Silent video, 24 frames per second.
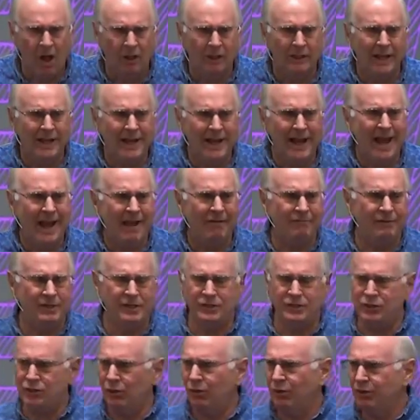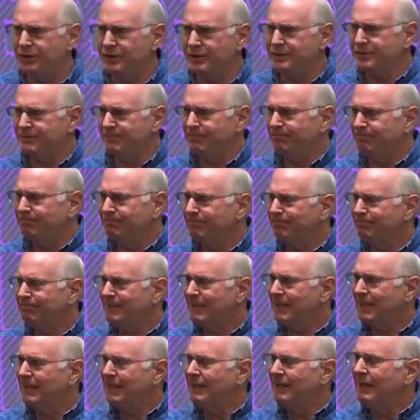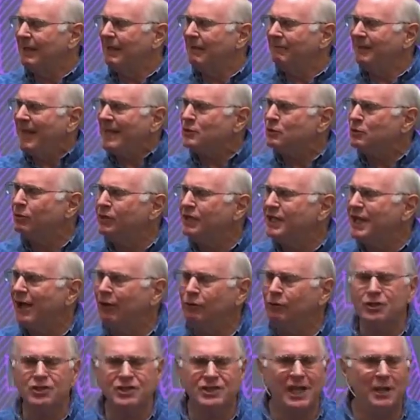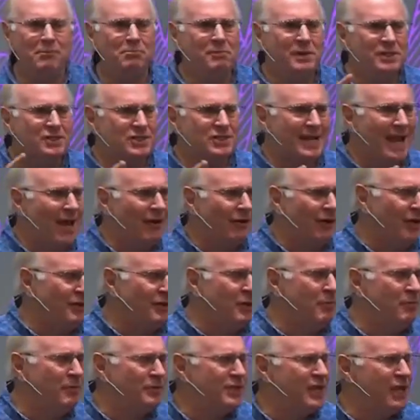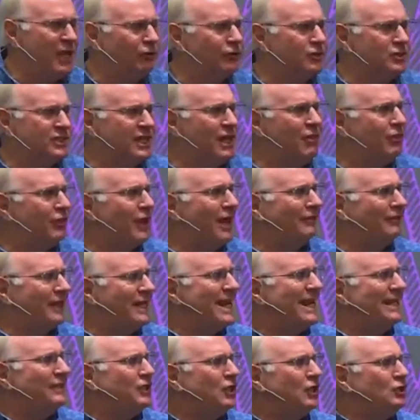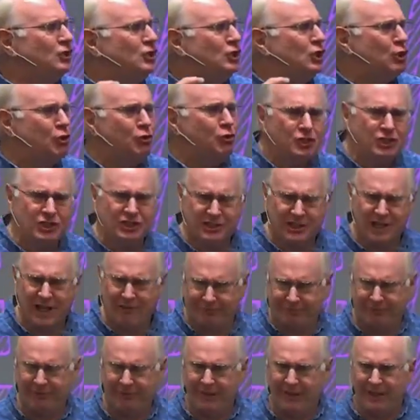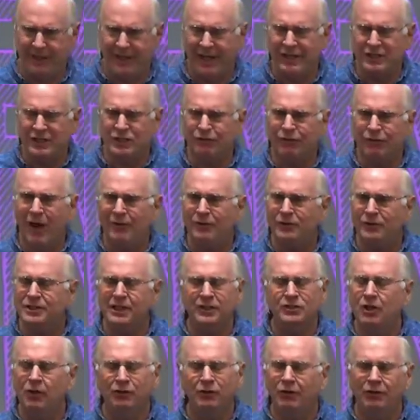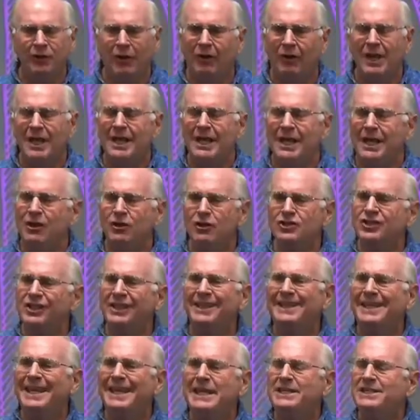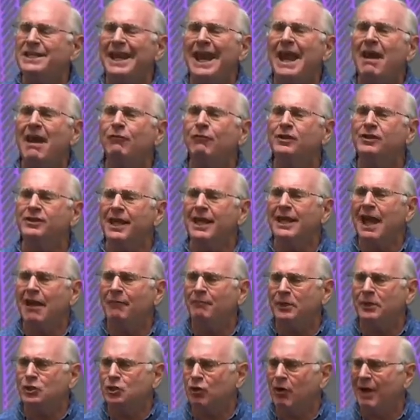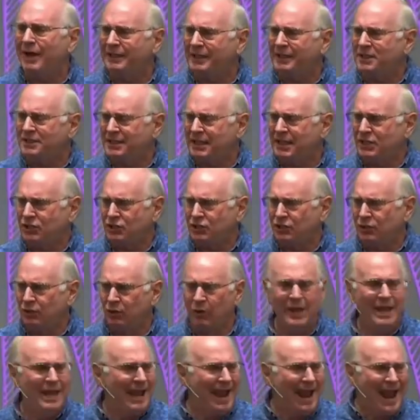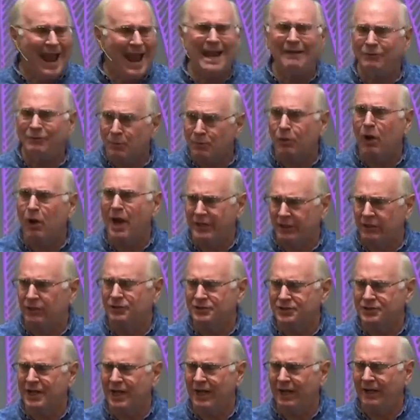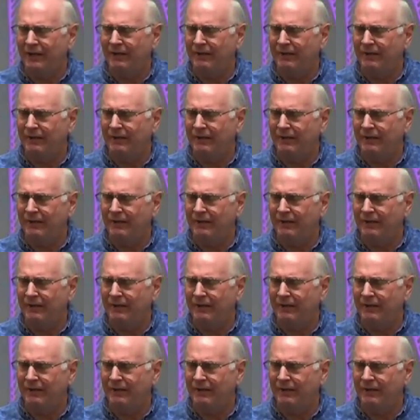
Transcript: I have is yours." That's what the elder son missed out on. The elder son thought that he had to do stuff. And his father said, "No, no, no. Here's the key to everything I've been trying to teach you and the prodigal son.